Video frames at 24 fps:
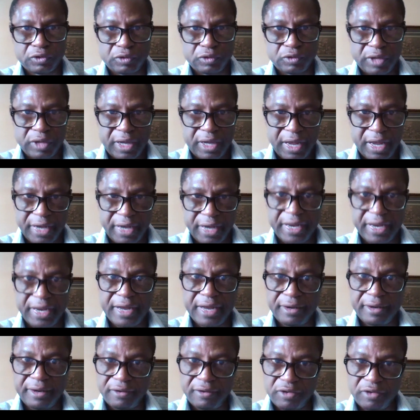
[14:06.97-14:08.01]
And
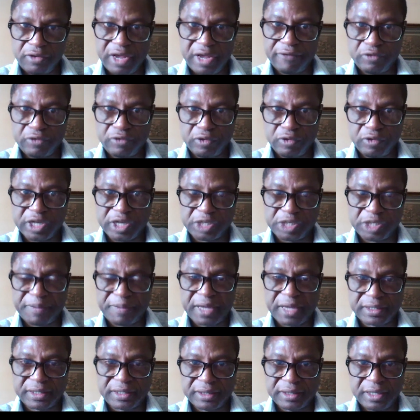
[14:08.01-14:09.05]
then you have to
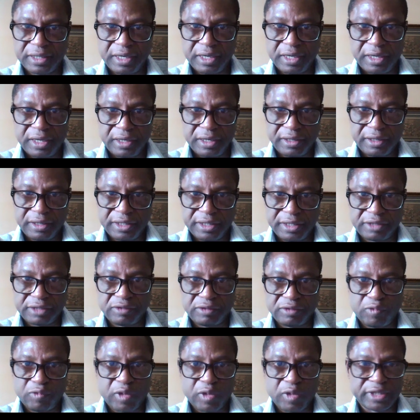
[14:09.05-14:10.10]
respect this,
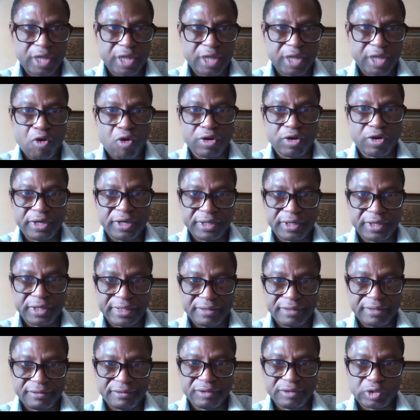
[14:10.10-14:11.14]
what they call the
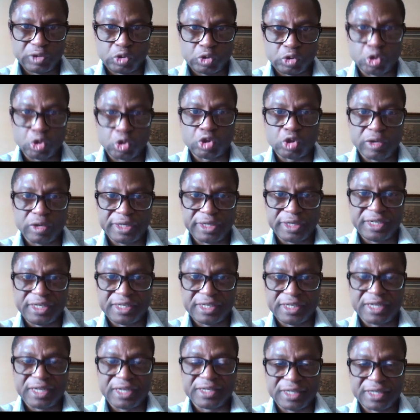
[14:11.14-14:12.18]
social
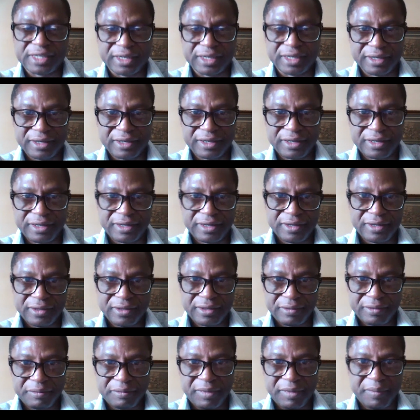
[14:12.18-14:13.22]
distancing,
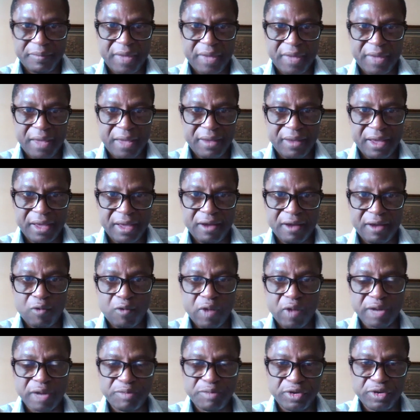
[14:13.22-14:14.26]

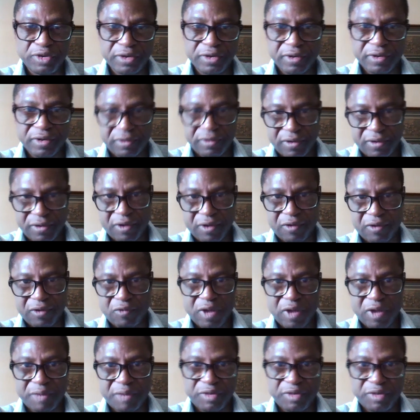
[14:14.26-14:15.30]
1 meter or
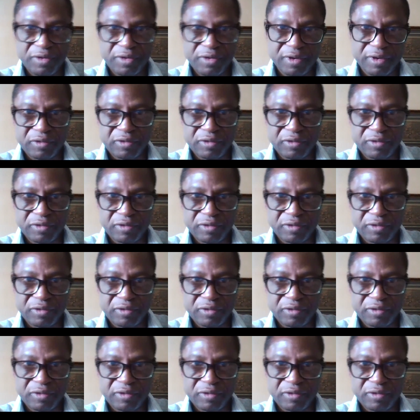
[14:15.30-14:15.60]
1.25 meters.